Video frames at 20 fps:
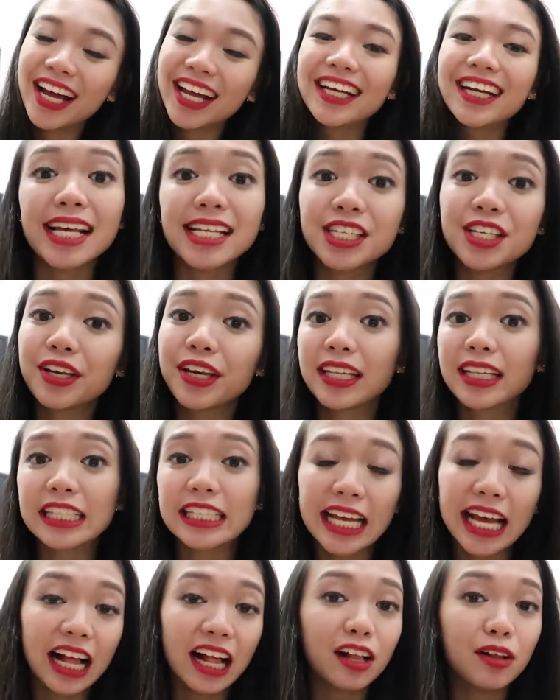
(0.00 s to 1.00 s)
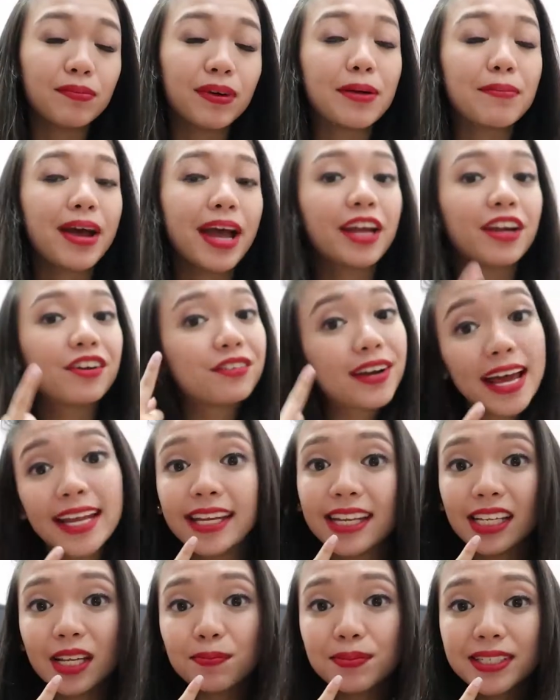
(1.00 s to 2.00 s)
As you can tell by my
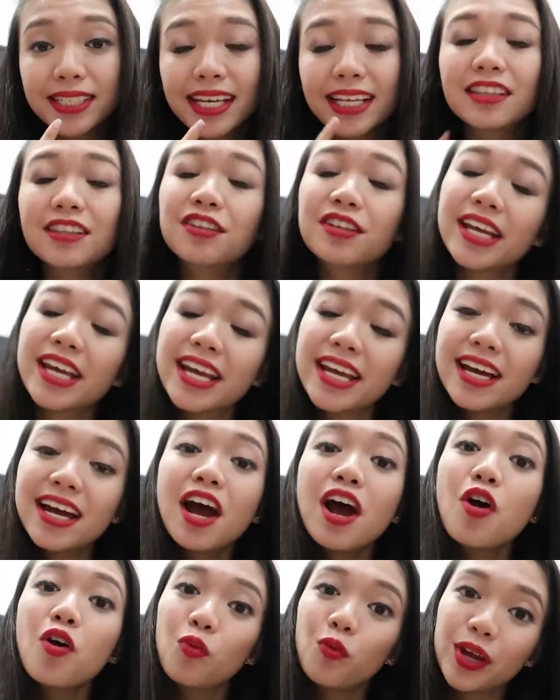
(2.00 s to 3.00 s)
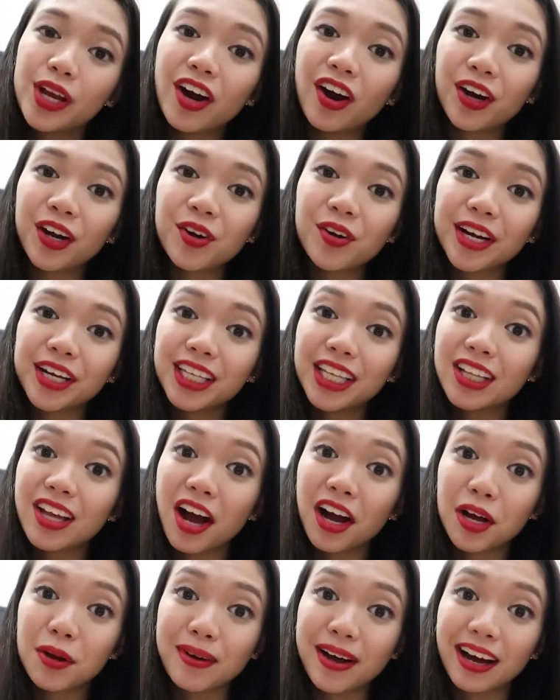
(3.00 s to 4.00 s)
red lipstick, today we are going to
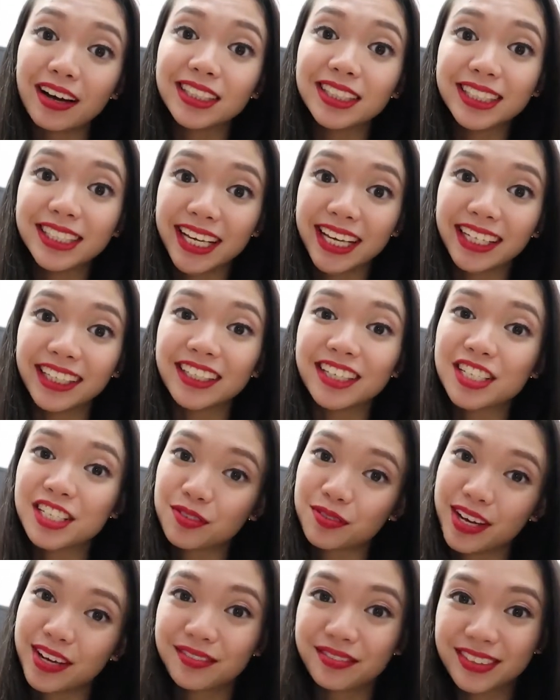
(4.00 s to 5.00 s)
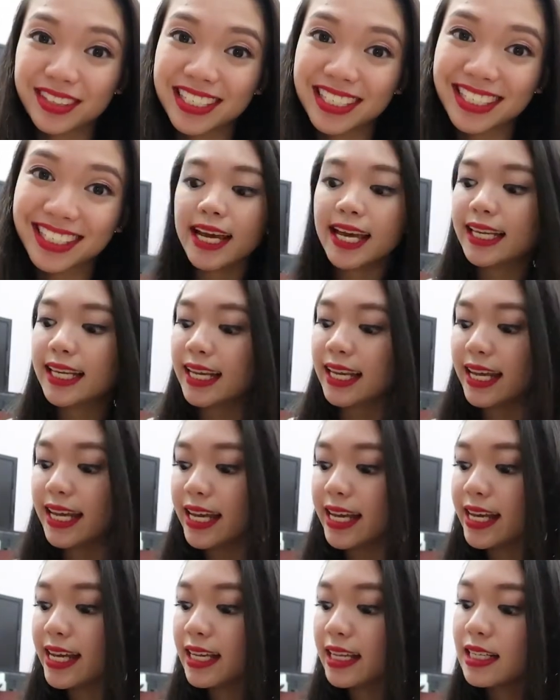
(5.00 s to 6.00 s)
talk about Taylor Swift. It
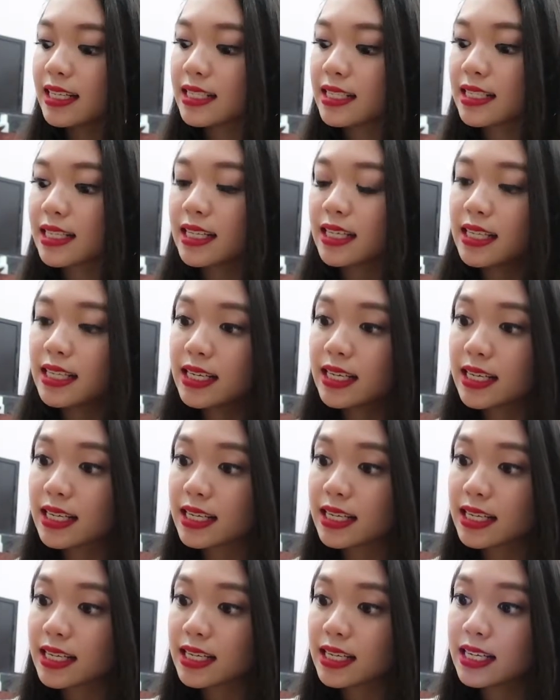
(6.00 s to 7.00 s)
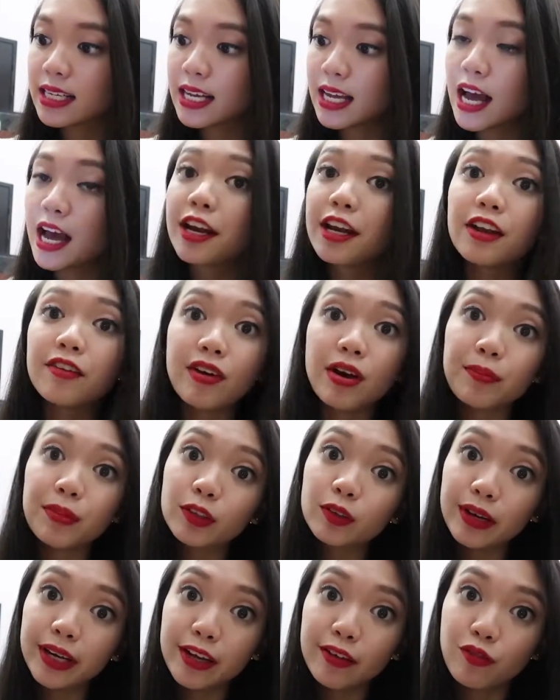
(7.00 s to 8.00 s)
is November
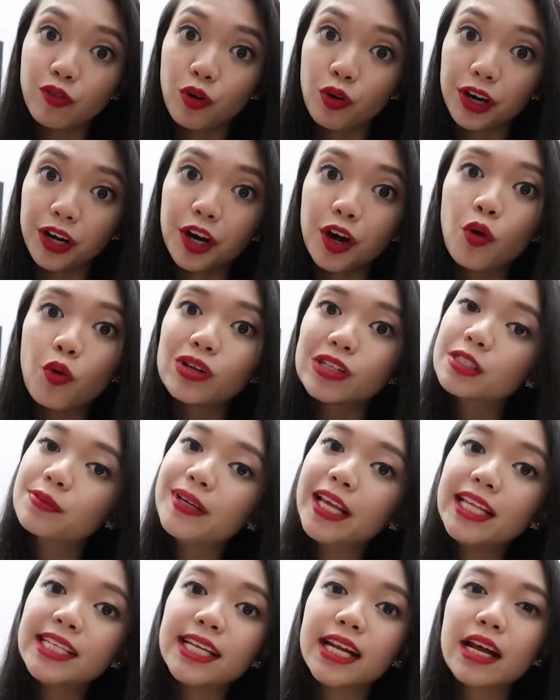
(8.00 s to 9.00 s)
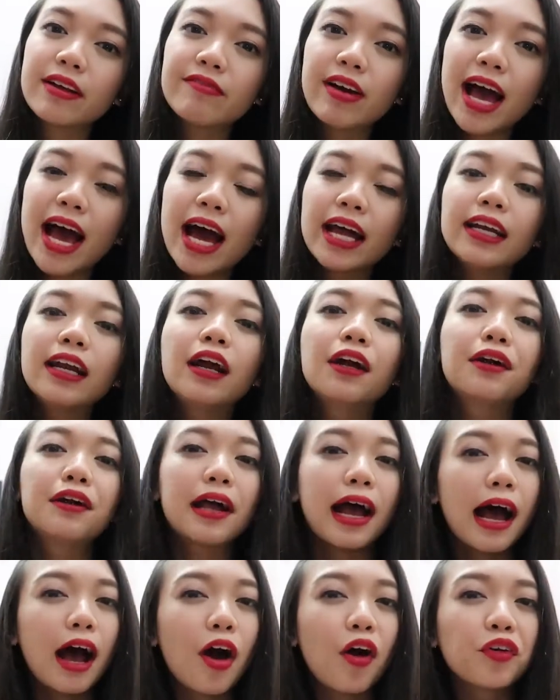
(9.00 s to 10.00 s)
24, which means that I've had
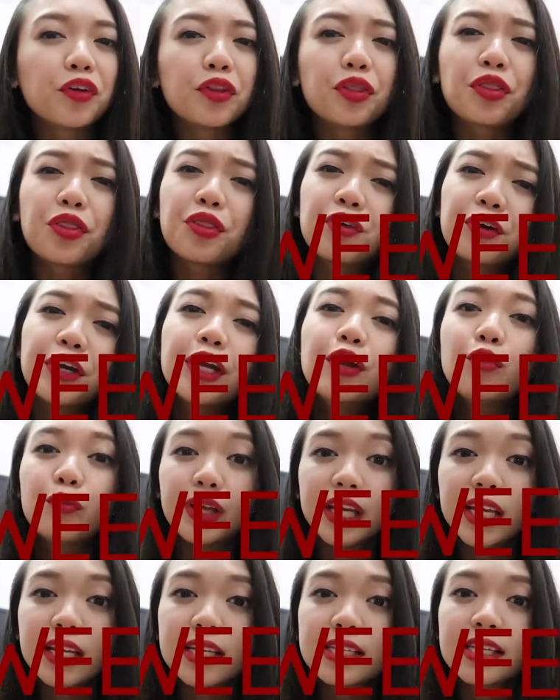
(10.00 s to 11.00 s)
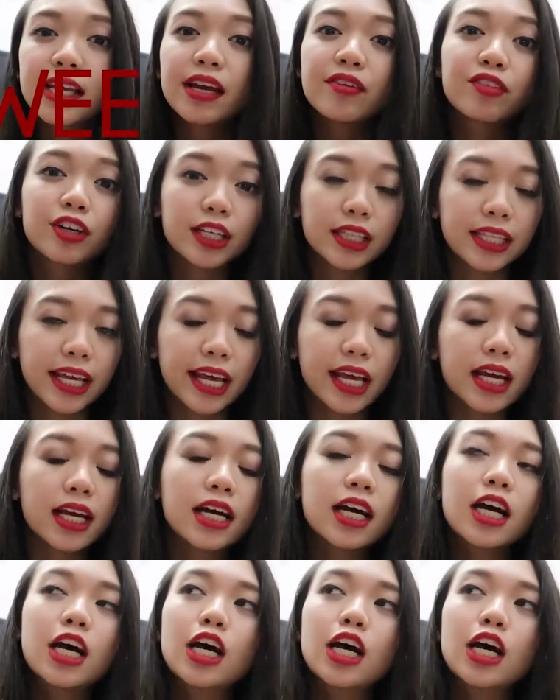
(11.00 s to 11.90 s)
around 3 weeks, give or take,